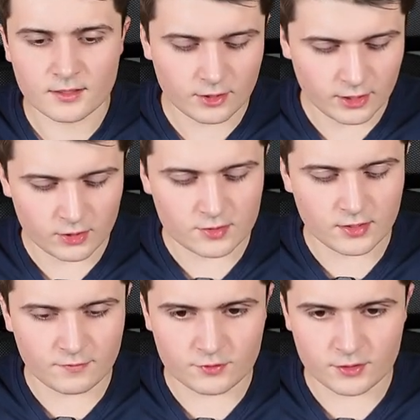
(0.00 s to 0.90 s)
I also
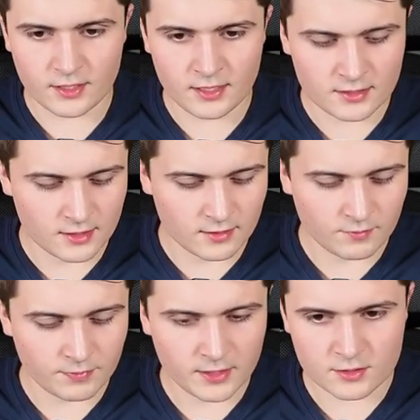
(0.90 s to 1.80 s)
have to enter
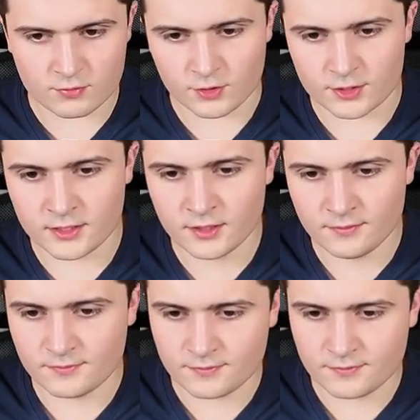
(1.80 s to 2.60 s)
the password here.